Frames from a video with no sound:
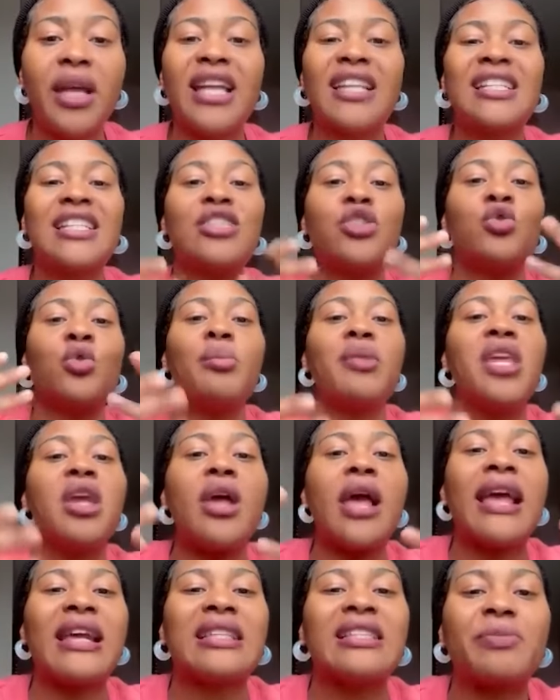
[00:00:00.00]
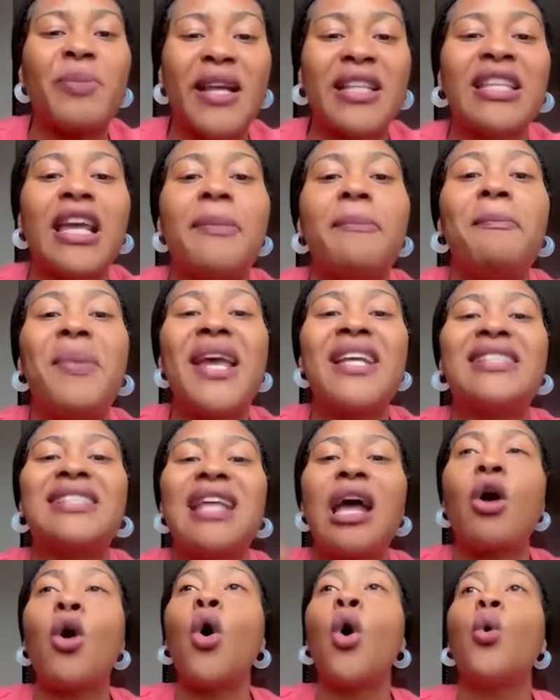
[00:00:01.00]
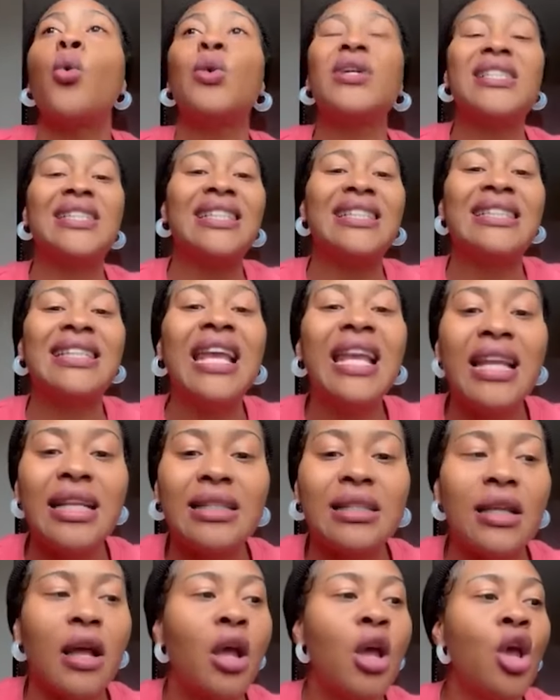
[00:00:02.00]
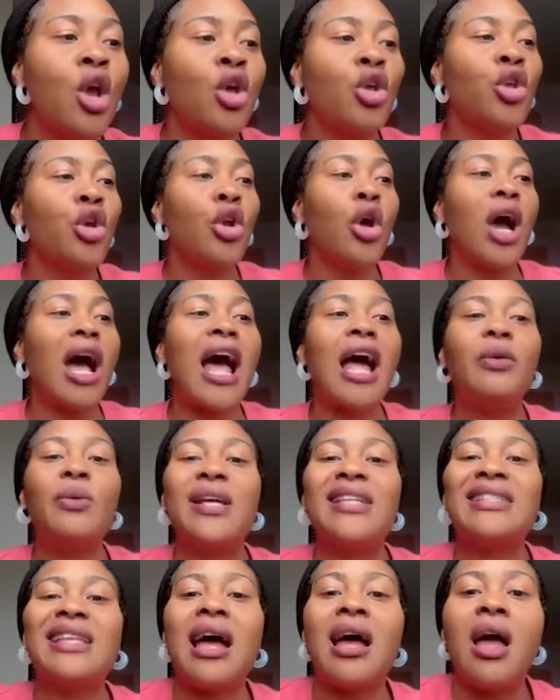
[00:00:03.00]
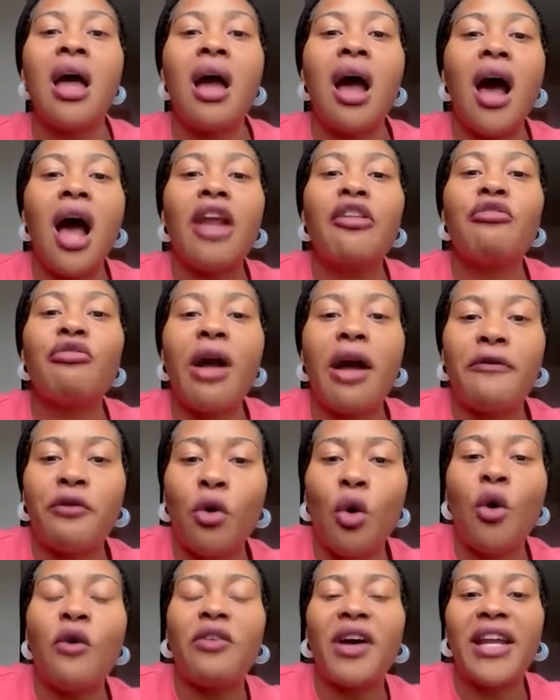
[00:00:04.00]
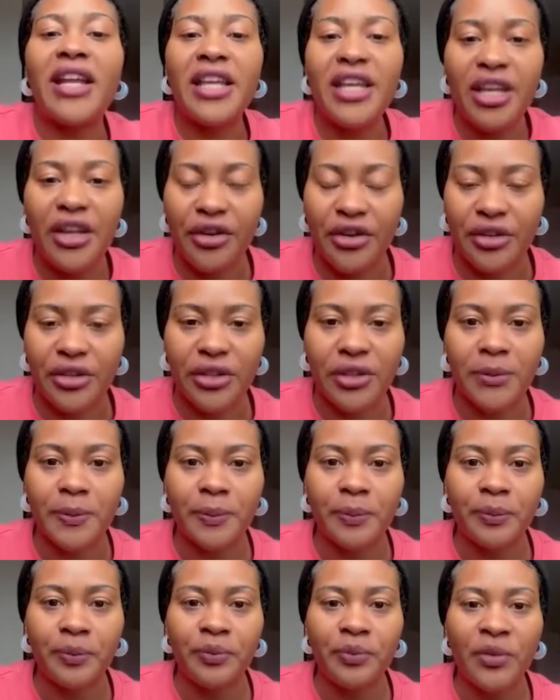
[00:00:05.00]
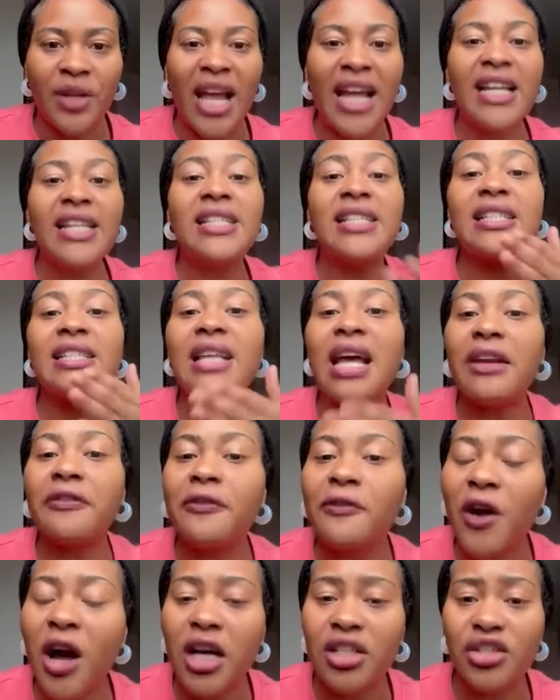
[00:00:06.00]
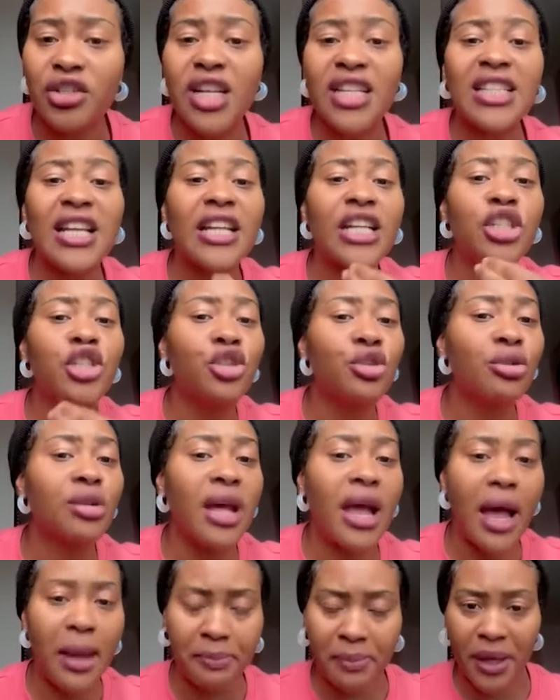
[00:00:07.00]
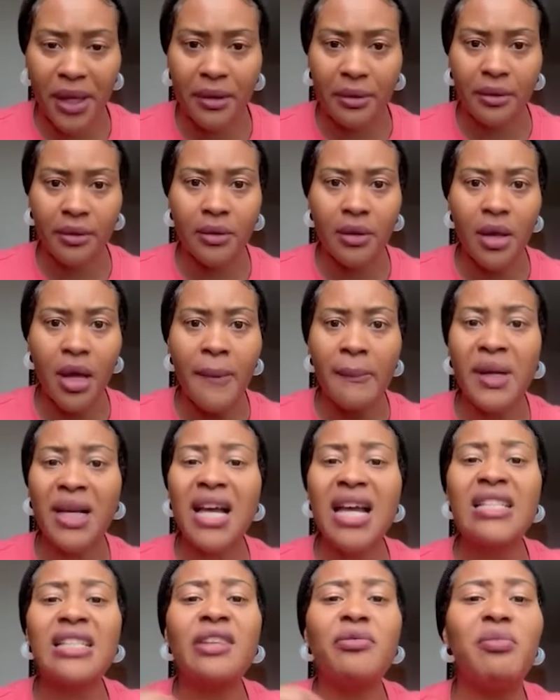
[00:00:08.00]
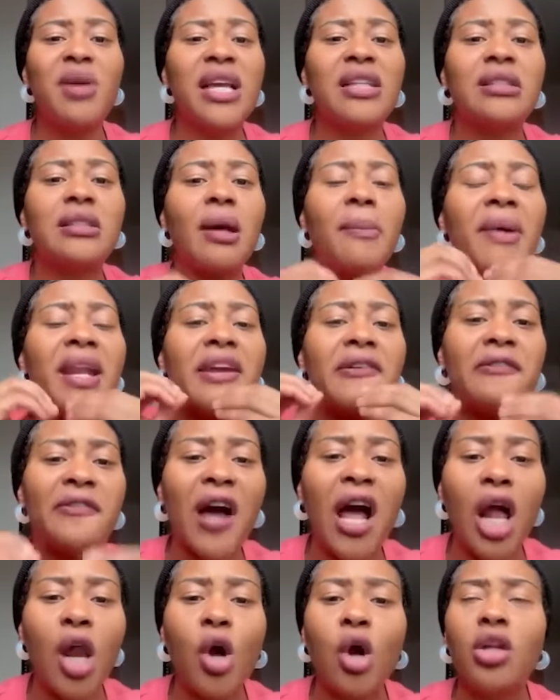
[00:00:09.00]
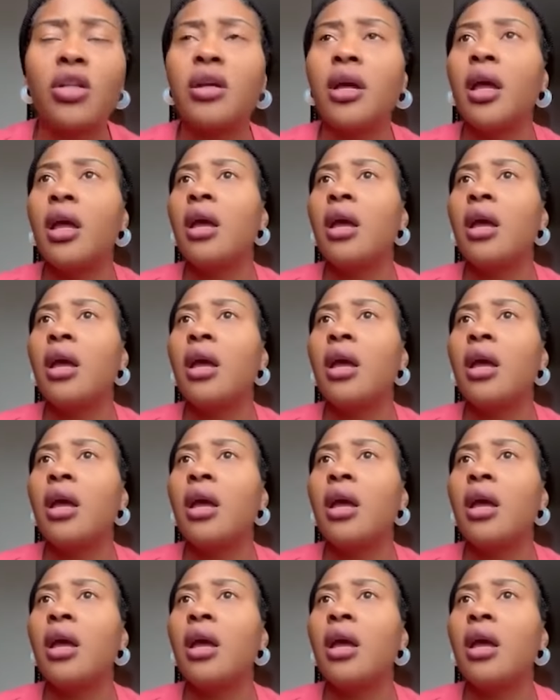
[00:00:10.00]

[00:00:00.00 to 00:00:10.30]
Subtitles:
is to be expected based on how we see things, you know, always unravel over the years. And it is unfortunate and it shouldn't happen. Because if me and somebody fall out,